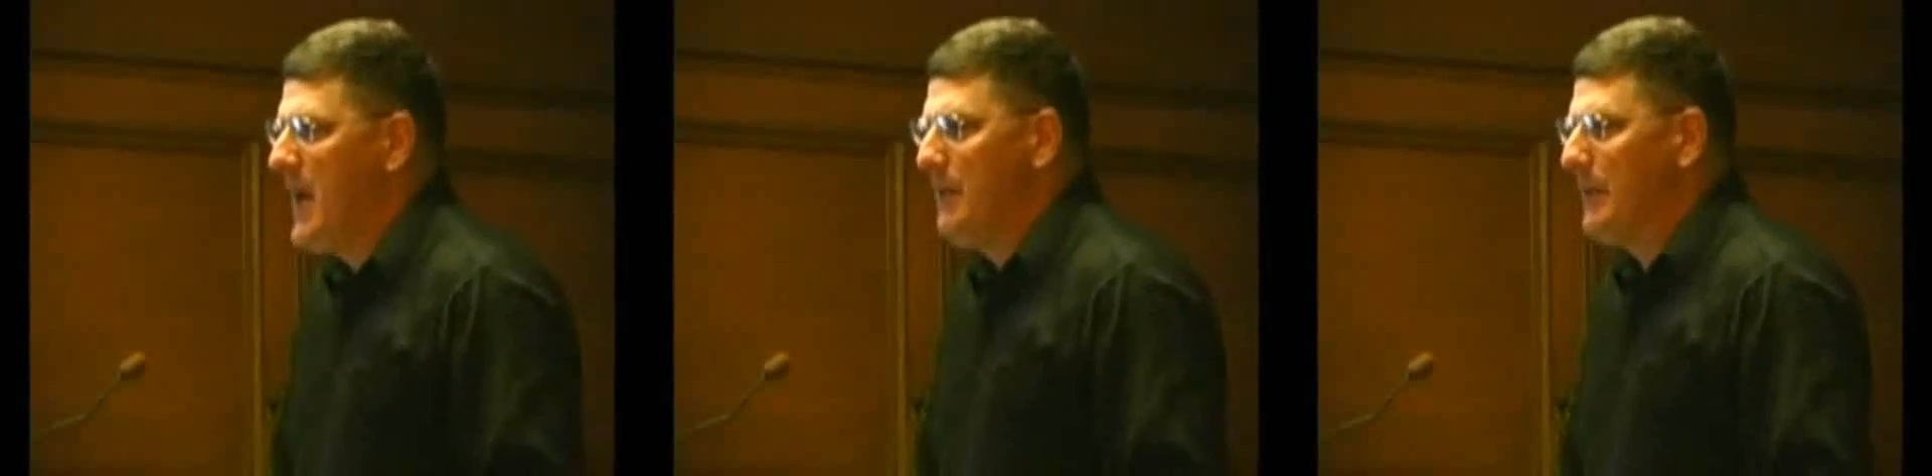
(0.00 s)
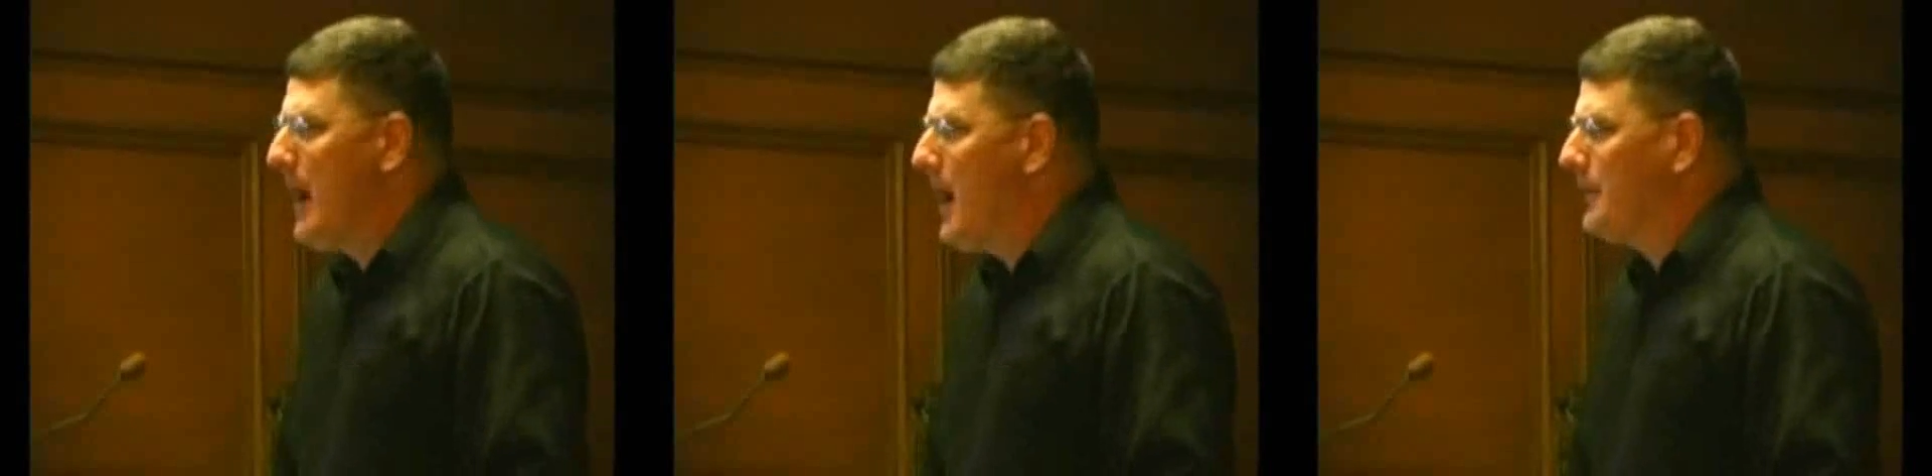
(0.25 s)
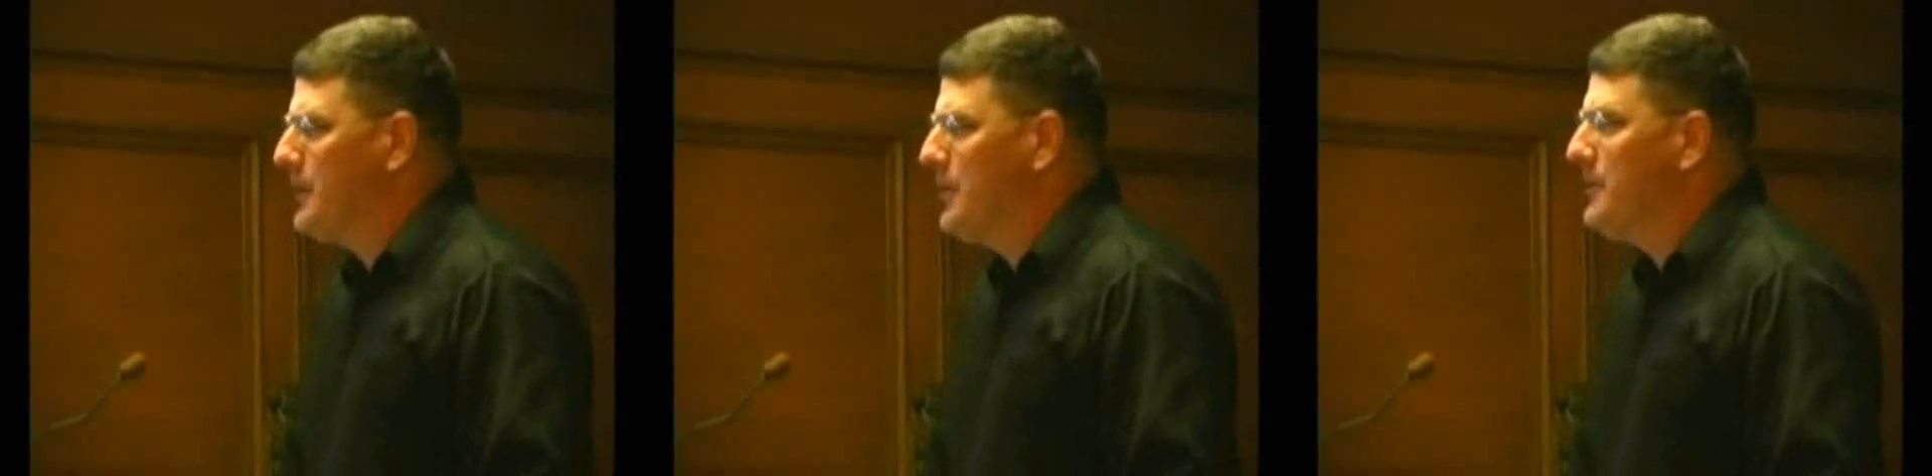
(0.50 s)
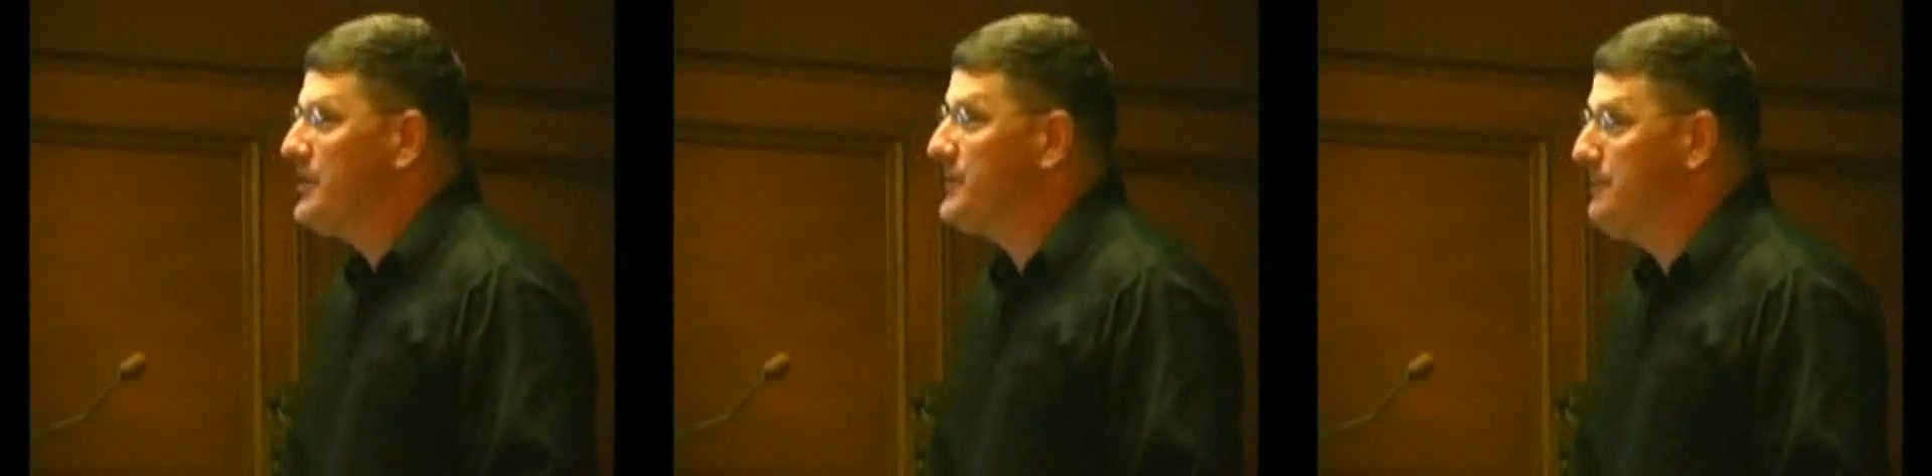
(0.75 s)
And with all
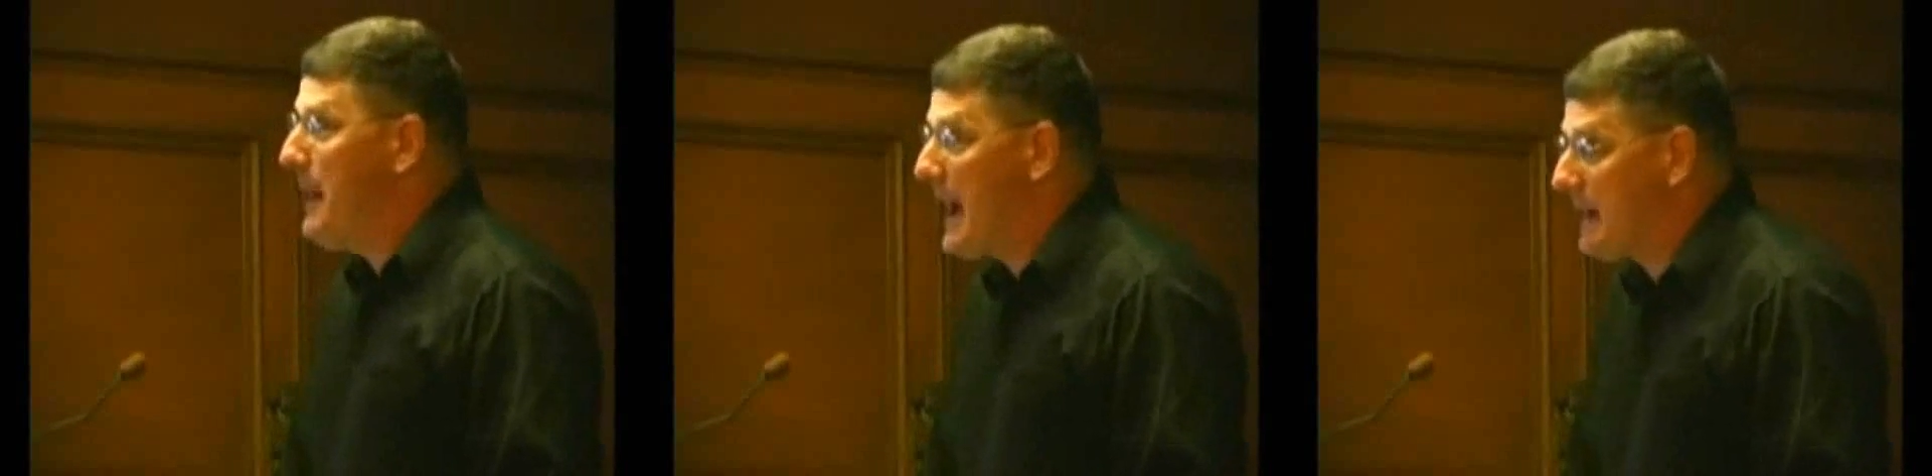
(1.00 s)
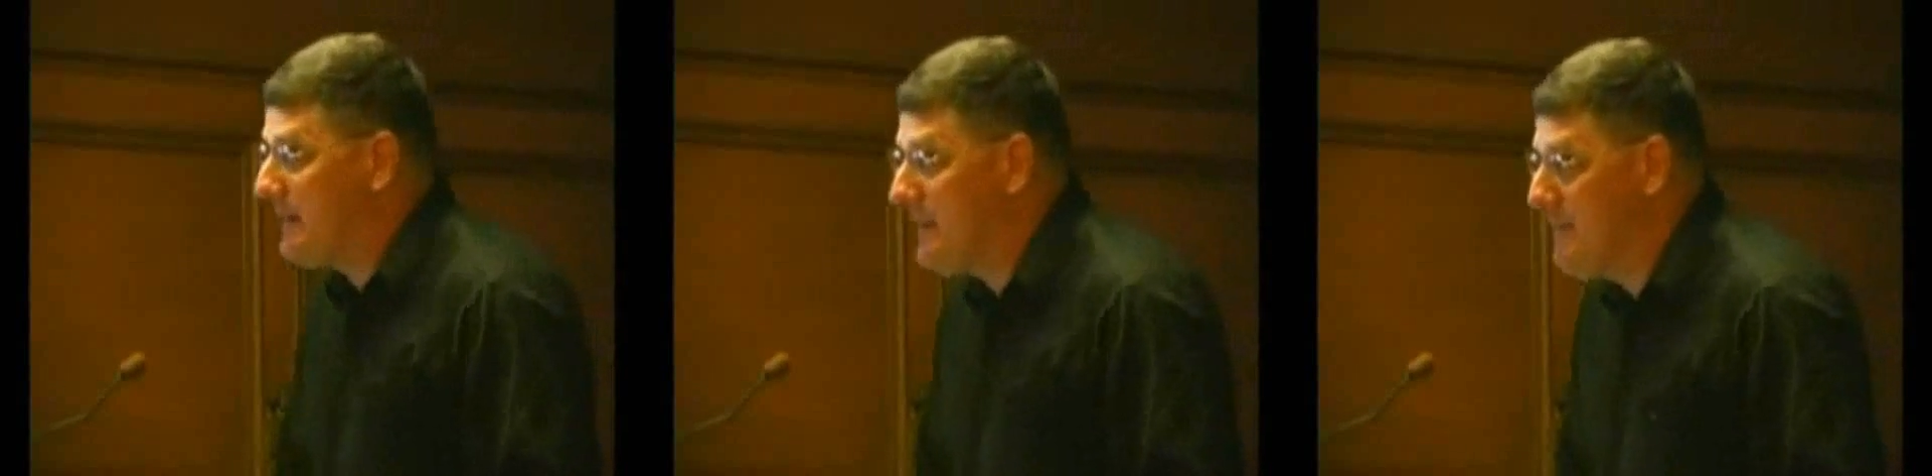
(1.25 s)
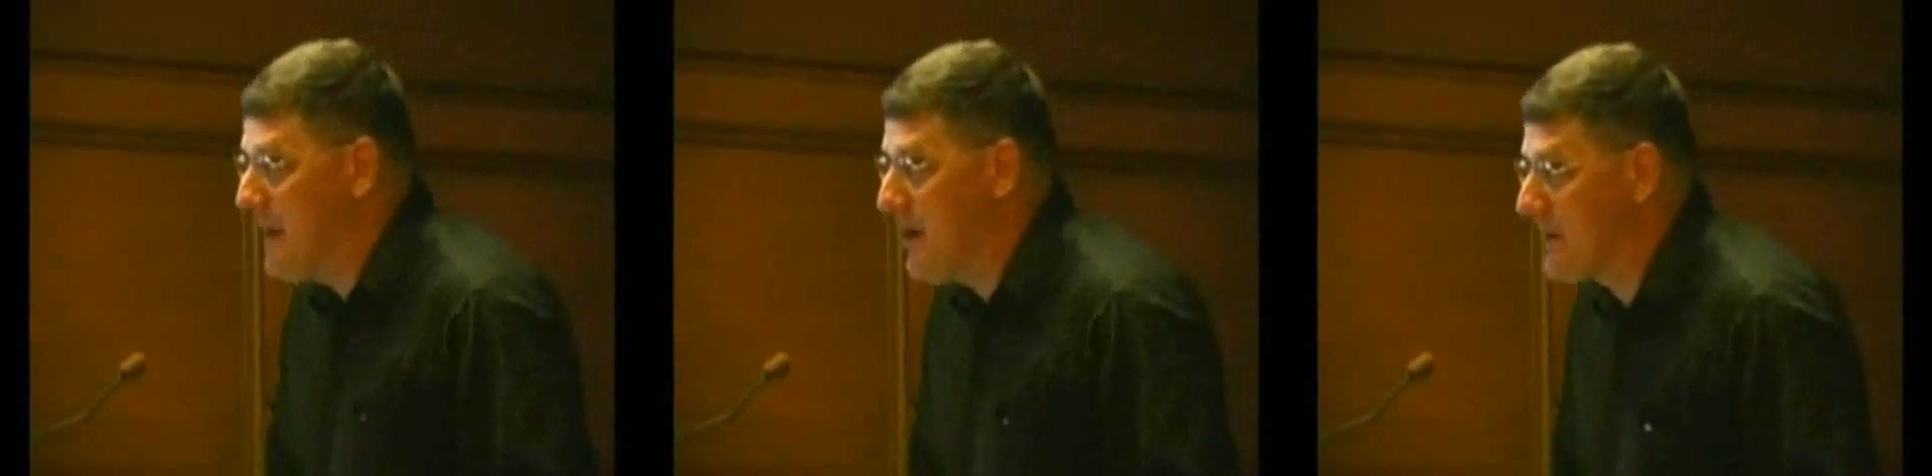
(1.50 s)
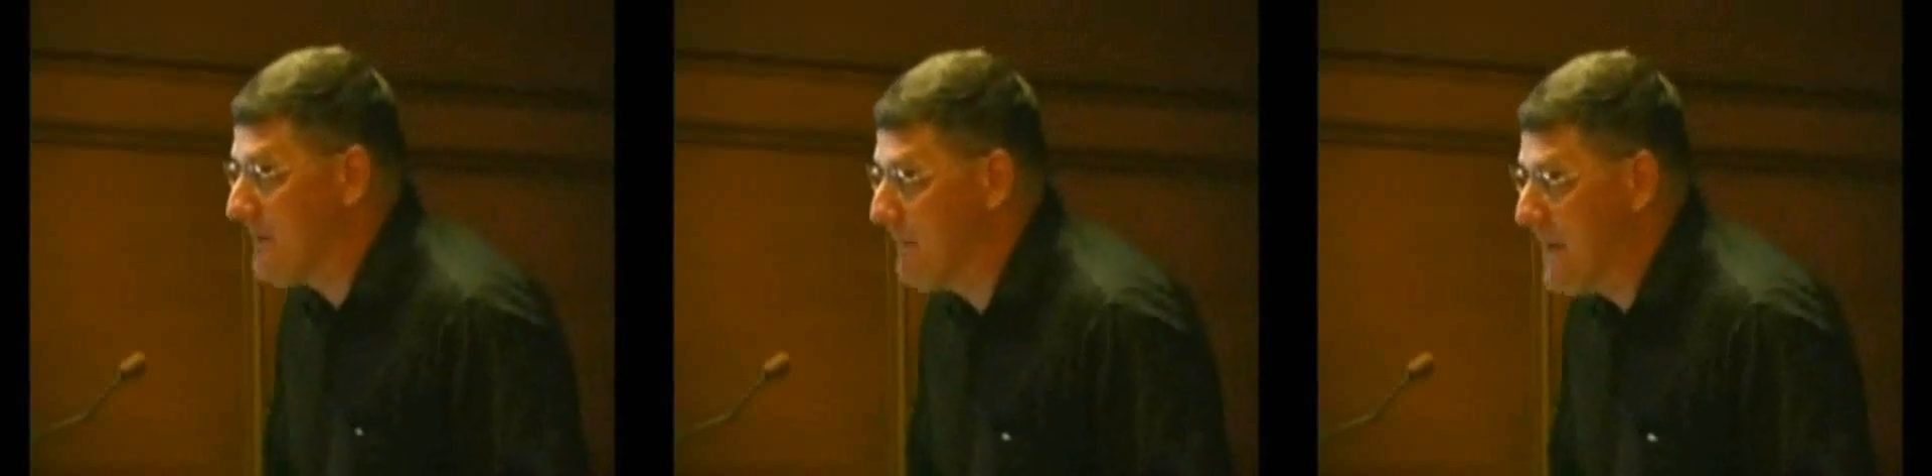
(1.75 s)
due respect to the
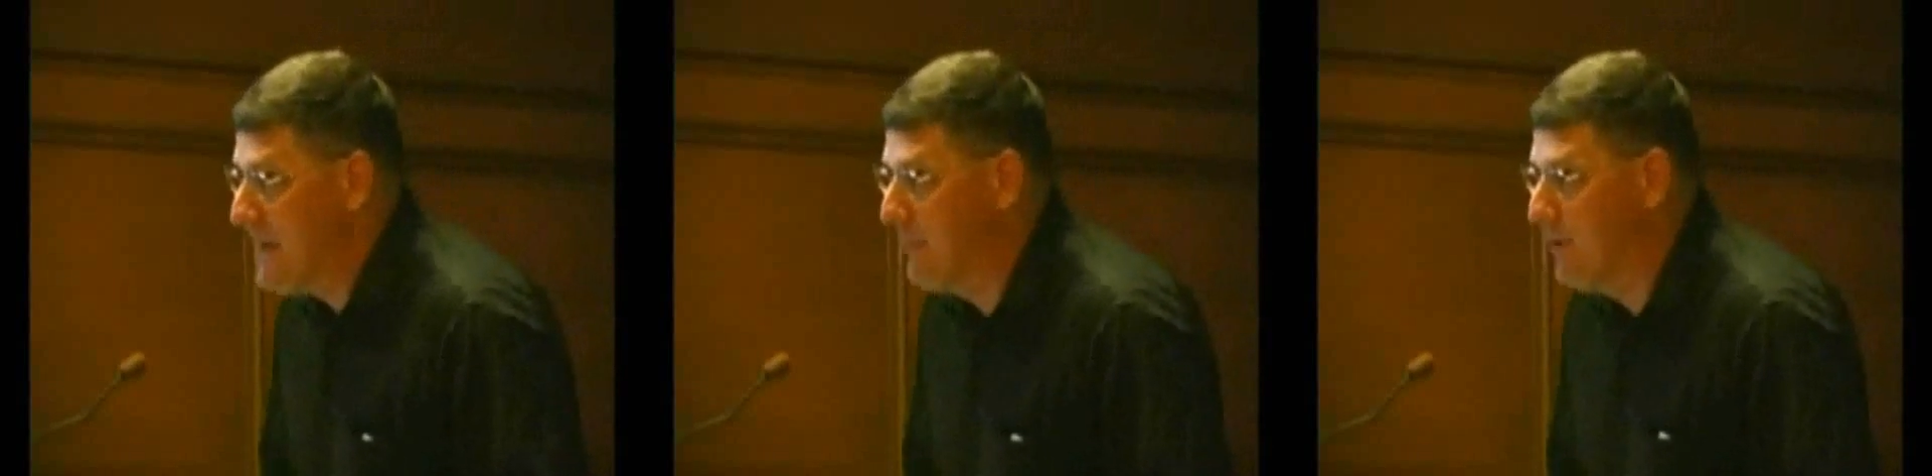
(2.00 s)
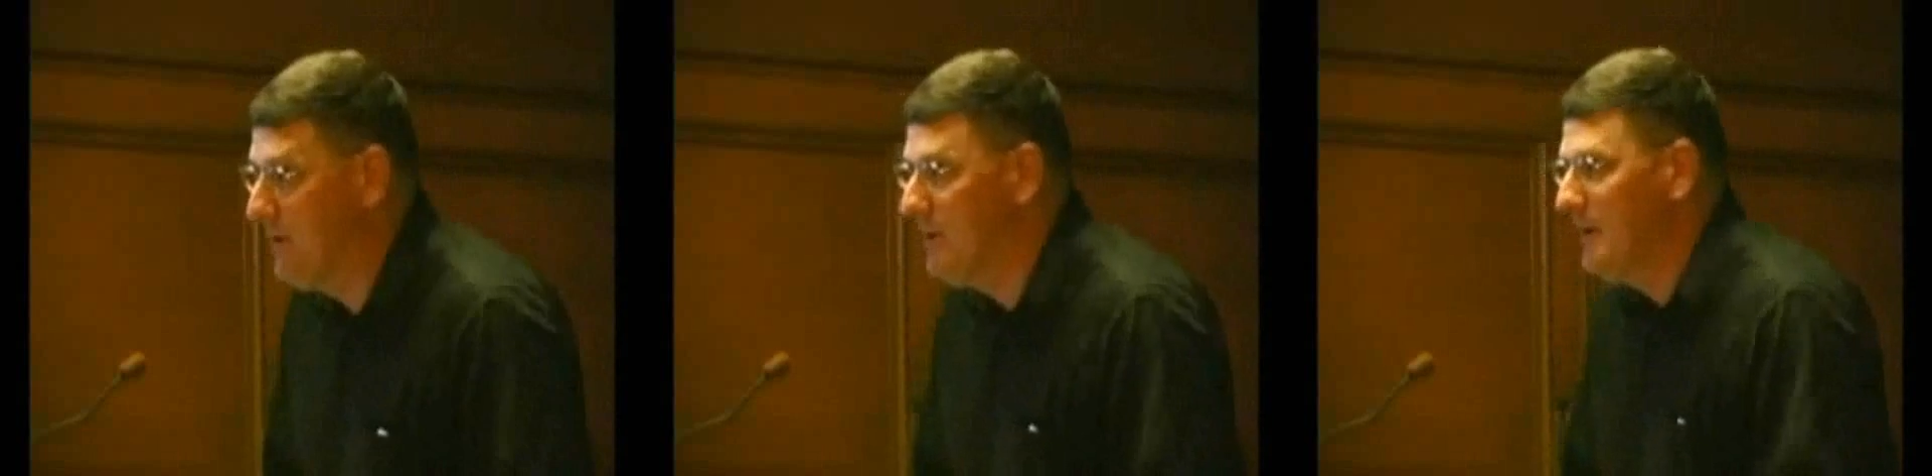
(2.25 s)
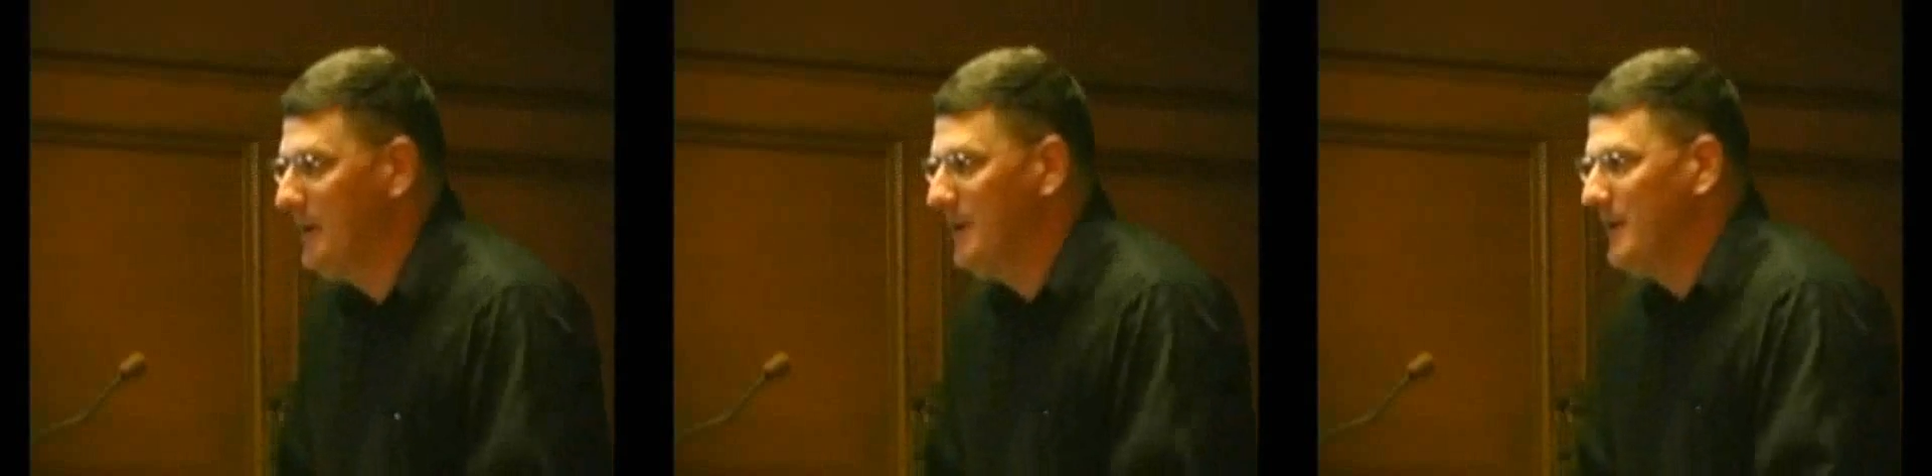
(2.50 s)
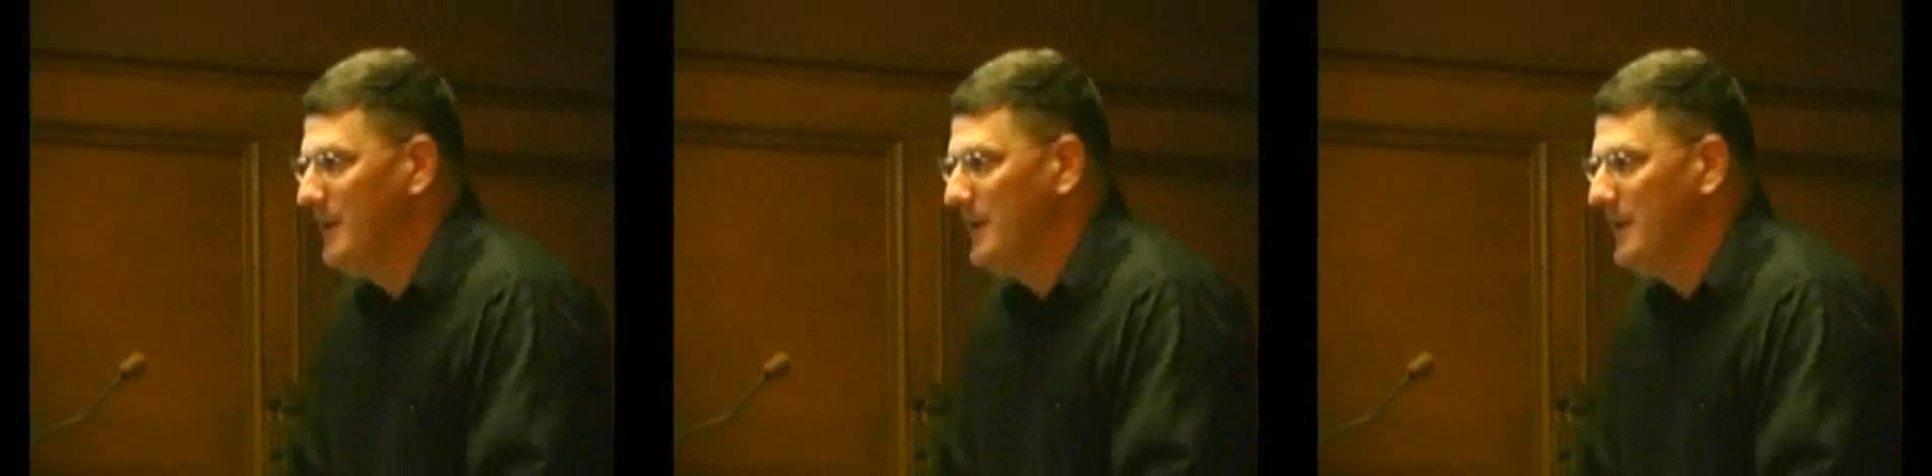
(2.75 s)
American people,